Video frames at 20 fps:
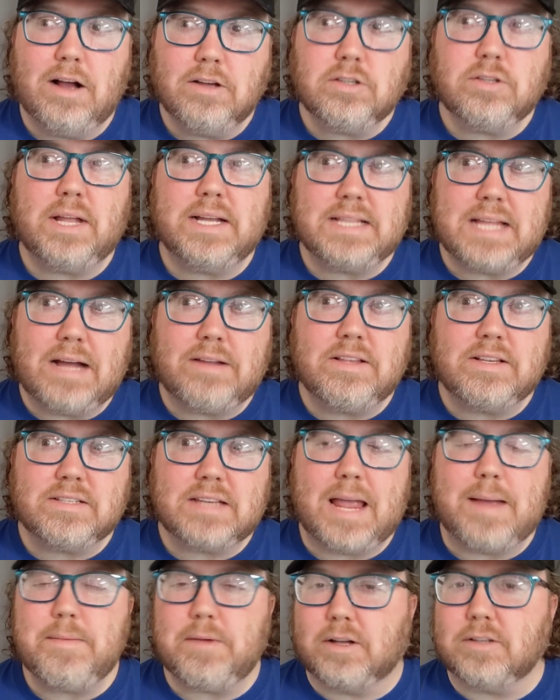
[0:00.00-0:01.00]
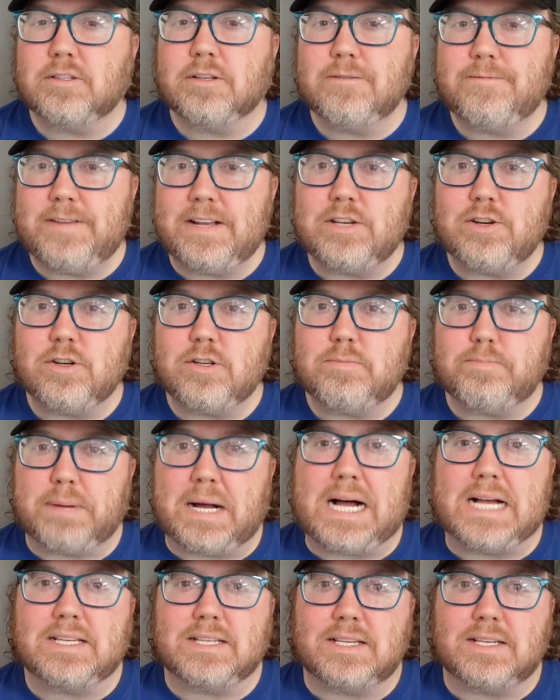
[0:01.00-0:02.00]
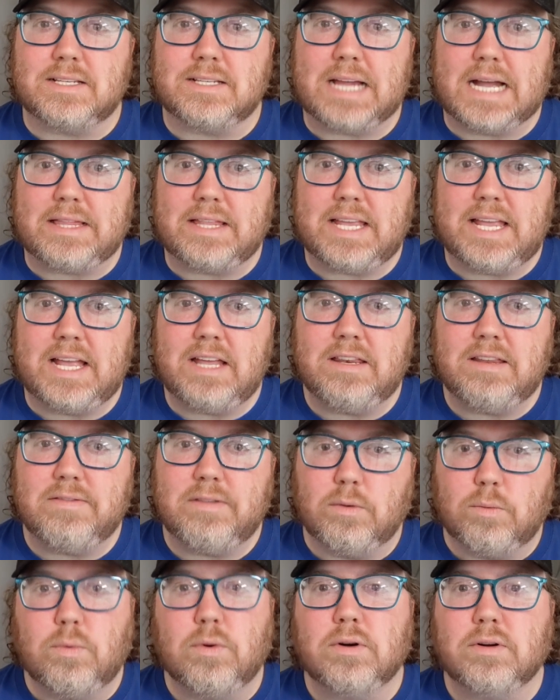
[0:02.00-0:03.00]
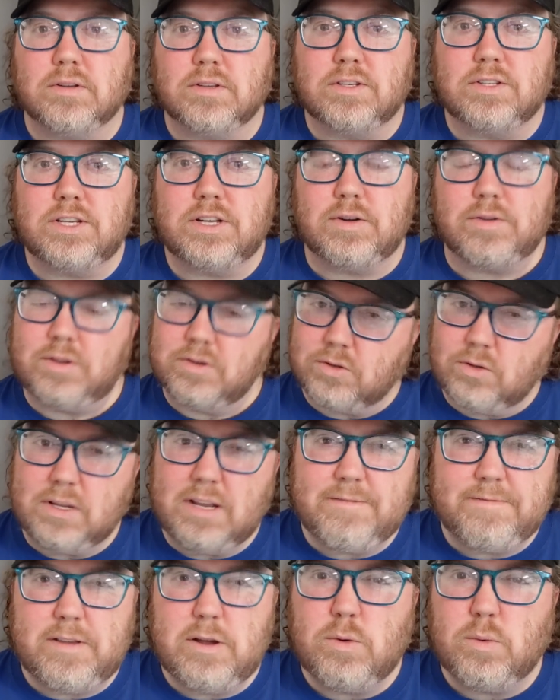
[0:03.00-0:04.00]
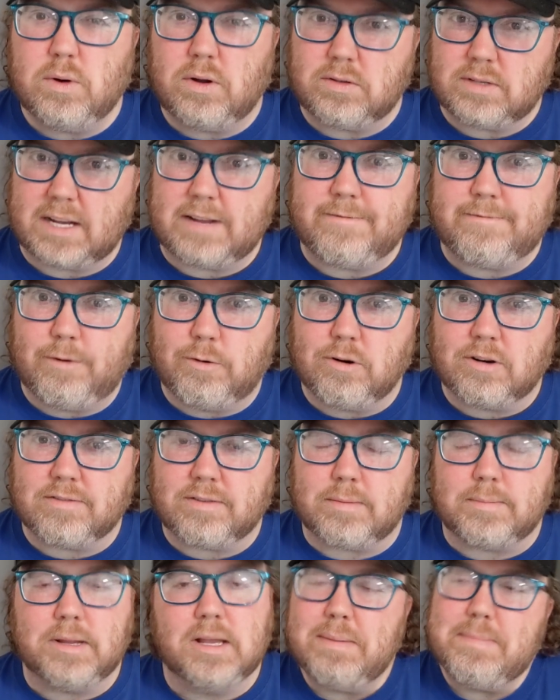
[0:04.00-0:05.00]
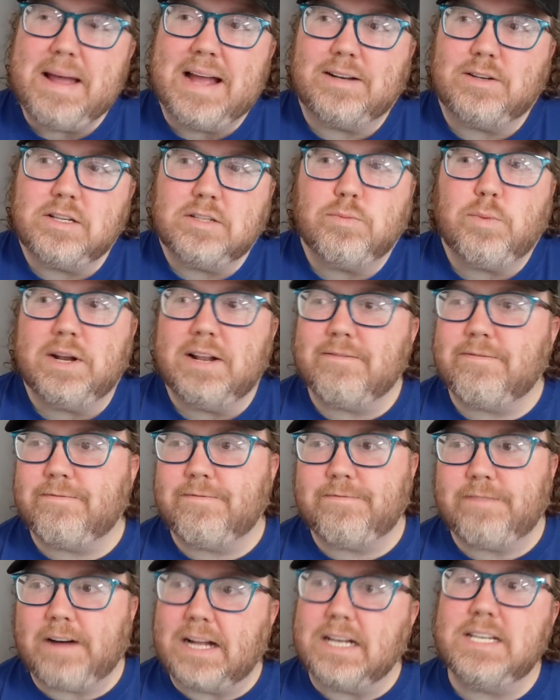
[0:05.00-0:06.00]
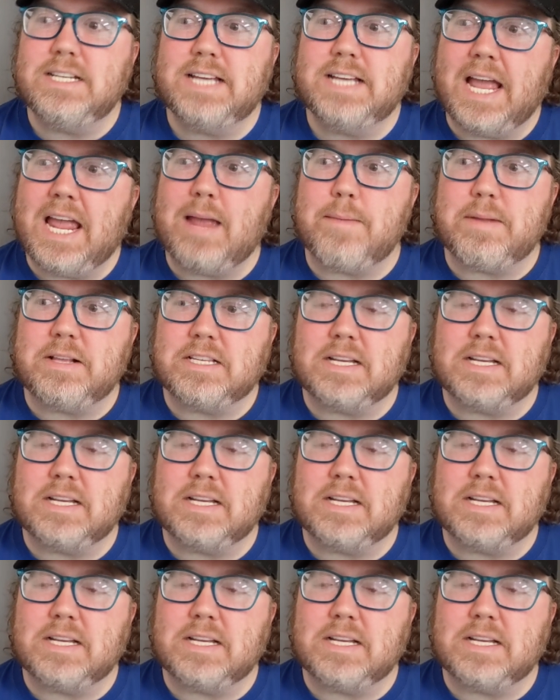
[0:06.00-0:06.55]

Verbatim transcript: I also liked how this game also features bosses at the end of the worlds too. There's only a few worlds, like four of them, but man, just what a fun game.